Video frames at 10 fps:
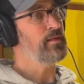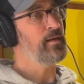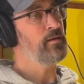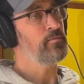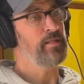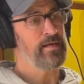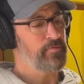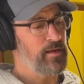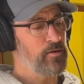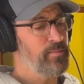animal, like if
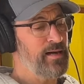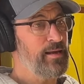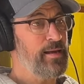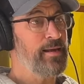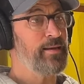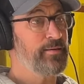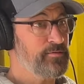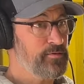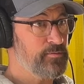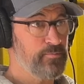they go buy
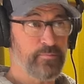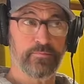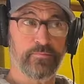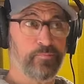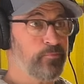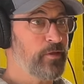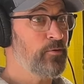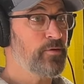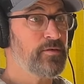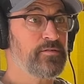eggs, they
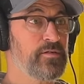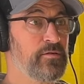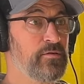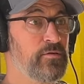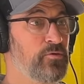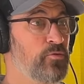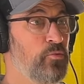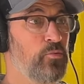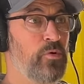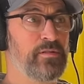don't consider
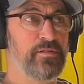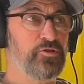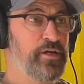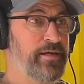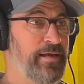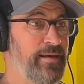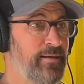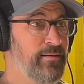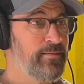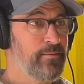what the chicken ate
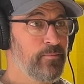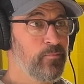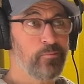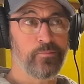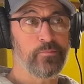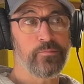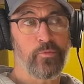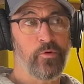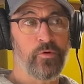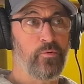
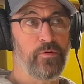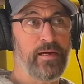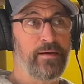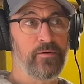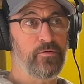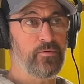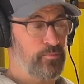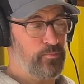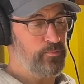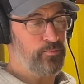or how,
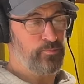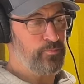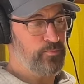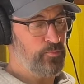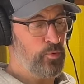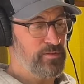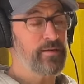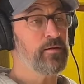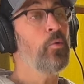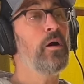what
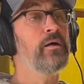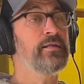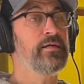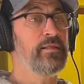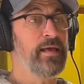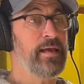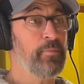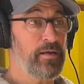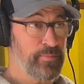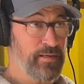the quality of the egg
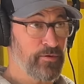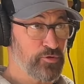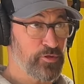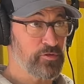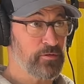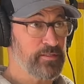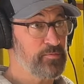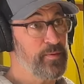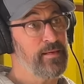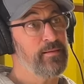might be nutritionally
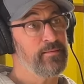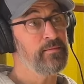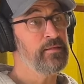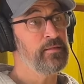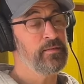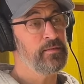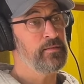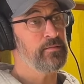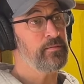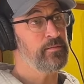speaking.
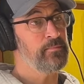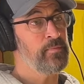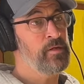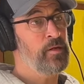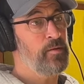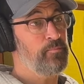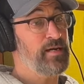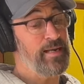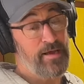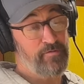Um, but
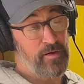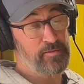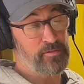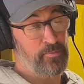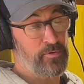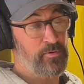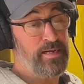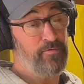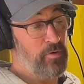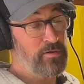I have customer, I
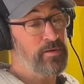have one